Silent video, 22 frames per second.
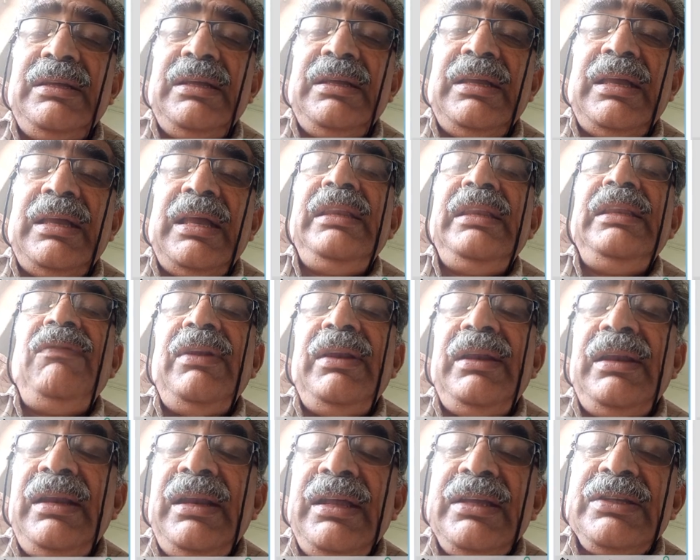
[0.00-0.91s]
and the
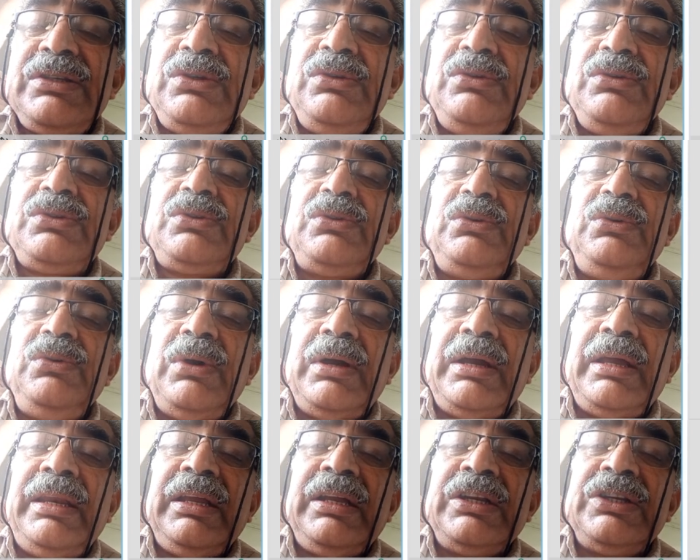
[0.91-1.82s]
Vellalas used to do
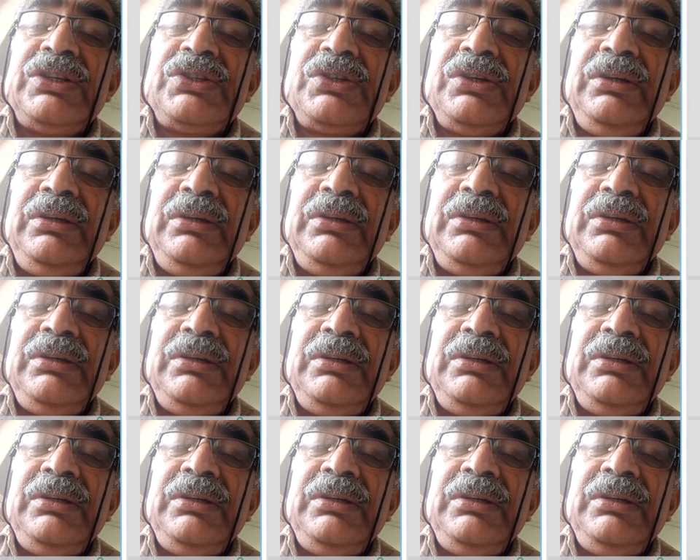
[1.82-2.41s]
agriculture,